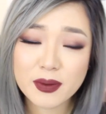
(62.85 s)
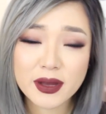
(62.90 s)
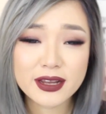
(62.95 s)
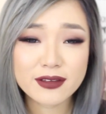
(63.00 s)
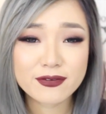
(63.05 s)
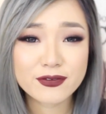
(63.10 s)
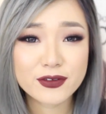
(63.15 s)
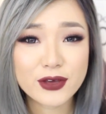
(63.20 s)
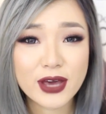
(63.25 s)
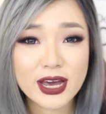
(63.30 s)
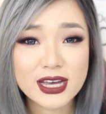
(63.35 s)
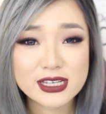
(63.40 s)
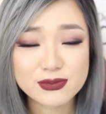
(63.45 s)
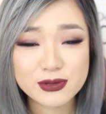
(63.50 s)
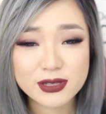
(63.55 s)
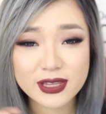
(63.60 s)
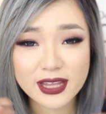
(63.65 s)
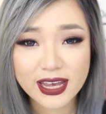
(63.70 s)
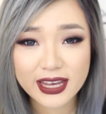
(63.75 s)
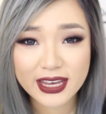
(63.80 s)
but if you guys
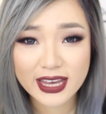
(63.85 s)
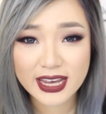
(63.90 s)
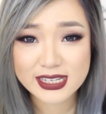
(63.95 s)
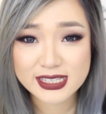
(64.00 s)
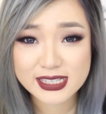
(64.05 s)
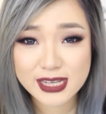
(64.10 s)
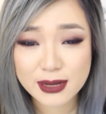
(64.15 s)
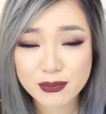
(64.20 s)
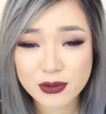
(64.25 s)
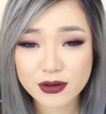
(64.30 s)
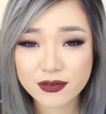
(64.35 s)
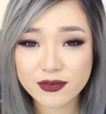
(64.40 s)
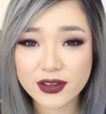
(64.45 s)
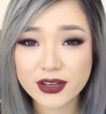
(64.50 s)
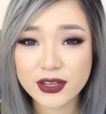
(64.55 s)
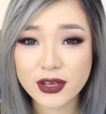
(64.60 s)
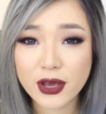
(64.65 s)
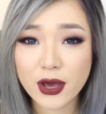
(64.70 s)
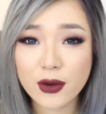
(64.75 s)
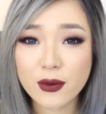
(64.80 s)
would like a separate
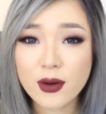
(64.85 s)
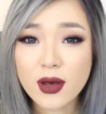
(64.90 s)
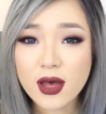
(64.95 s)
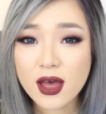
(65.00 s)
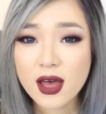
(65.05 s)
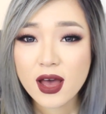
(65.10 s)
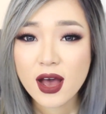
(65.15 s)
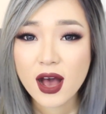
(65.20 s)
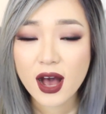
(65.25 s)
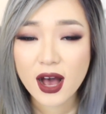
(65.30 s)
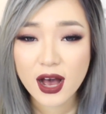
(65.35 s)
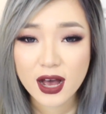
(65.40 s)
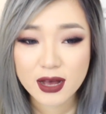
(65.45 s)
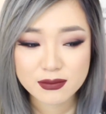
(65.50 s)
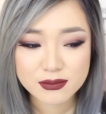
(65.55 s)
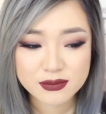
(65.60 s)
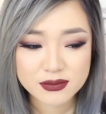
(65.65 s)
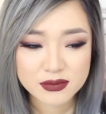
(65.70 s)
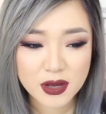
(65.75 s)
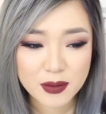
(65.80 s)
video um,